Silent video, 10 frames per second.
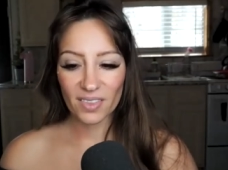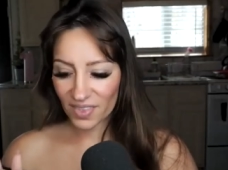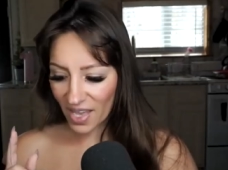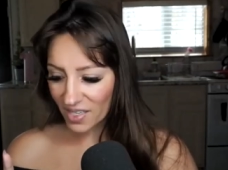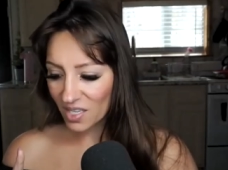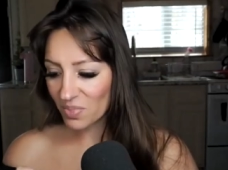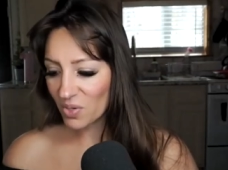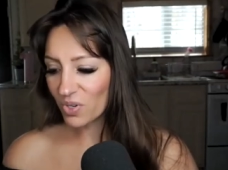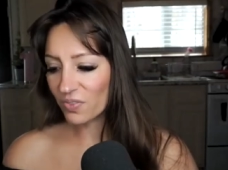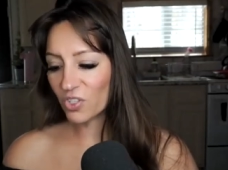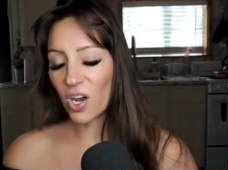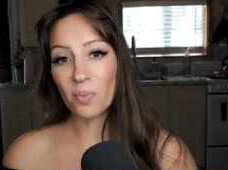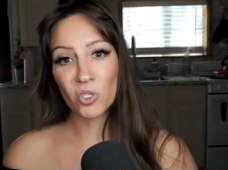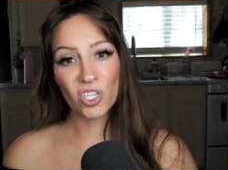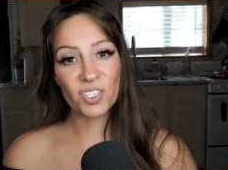That can be one of your
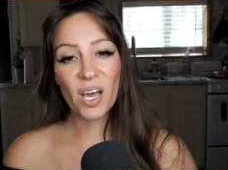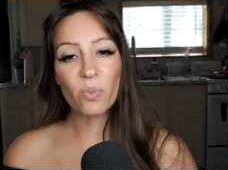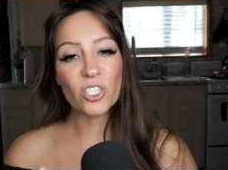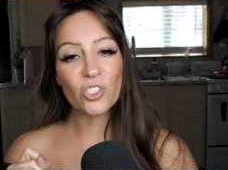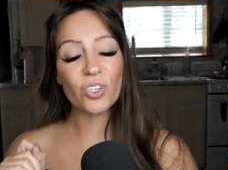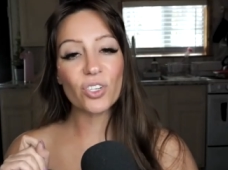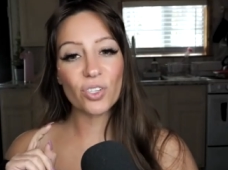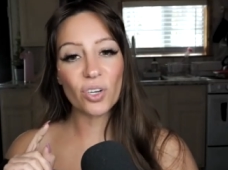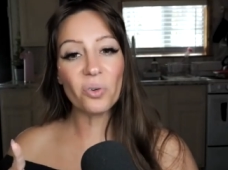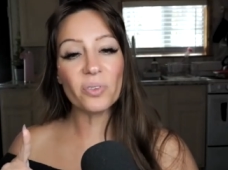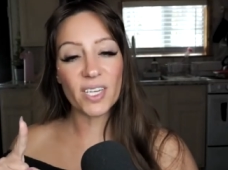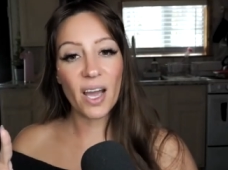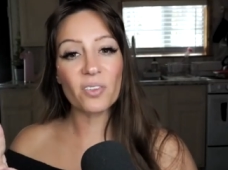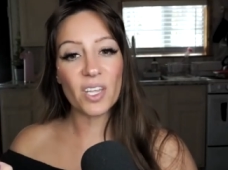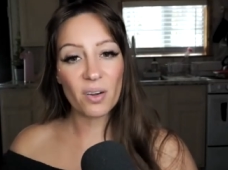options. I want you to go
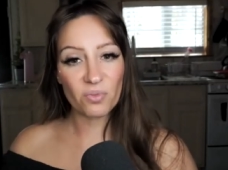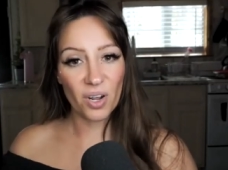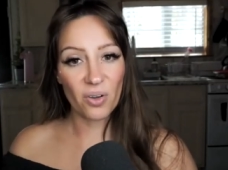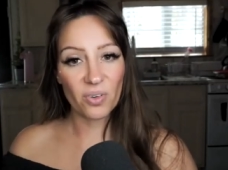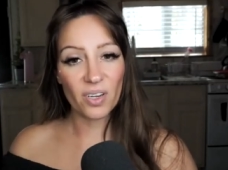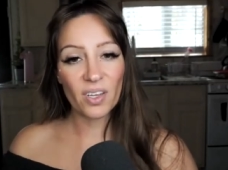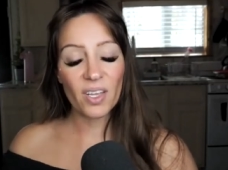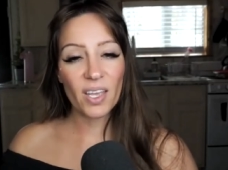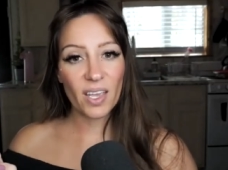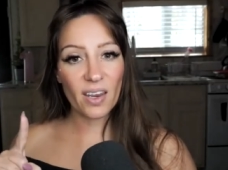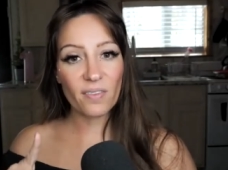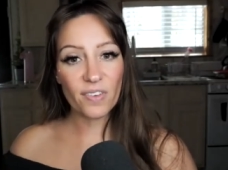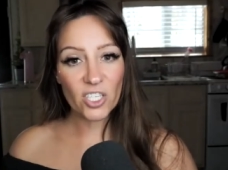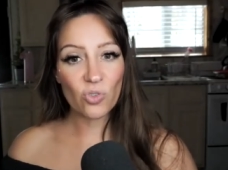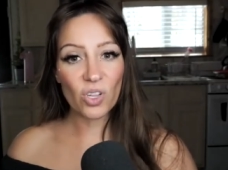down that road and
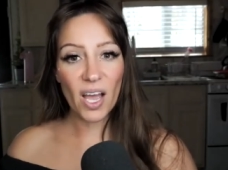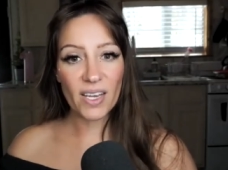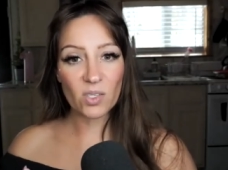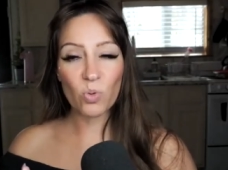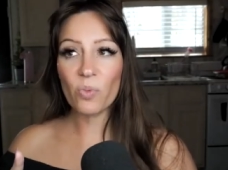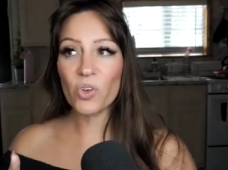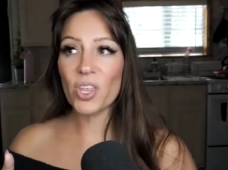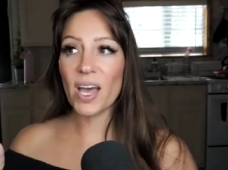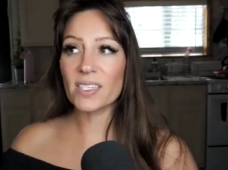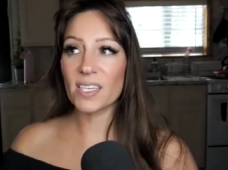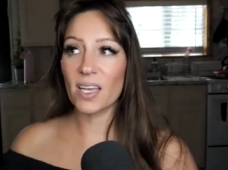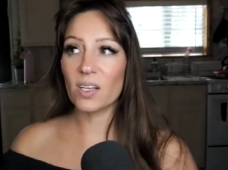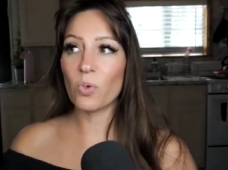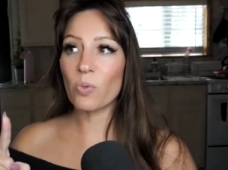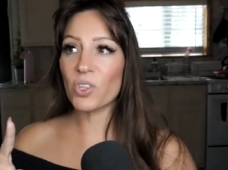visualize what will that,
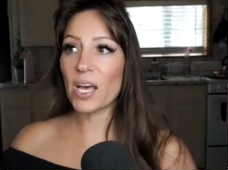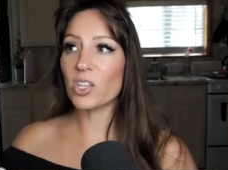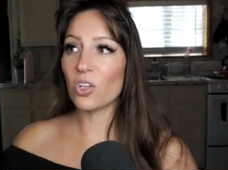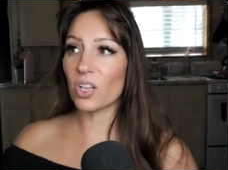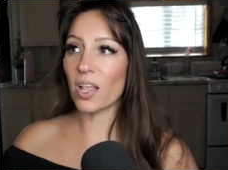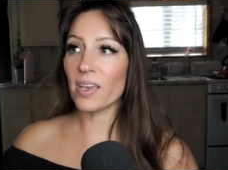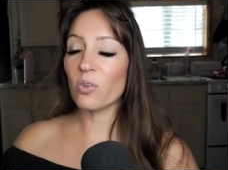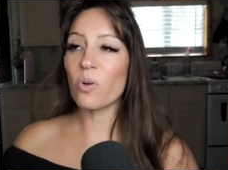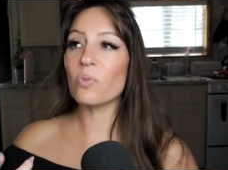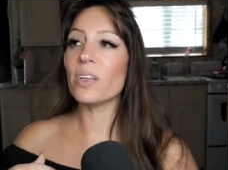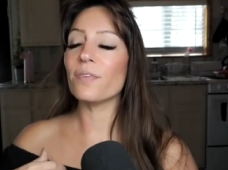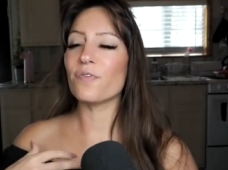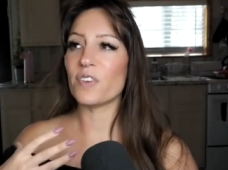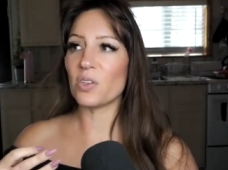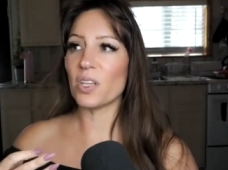what will that look like? What will it
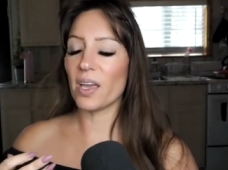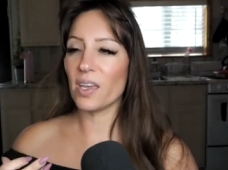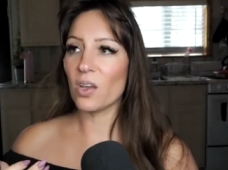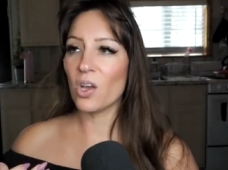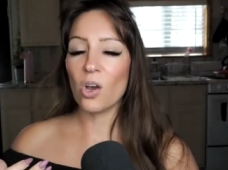feel like?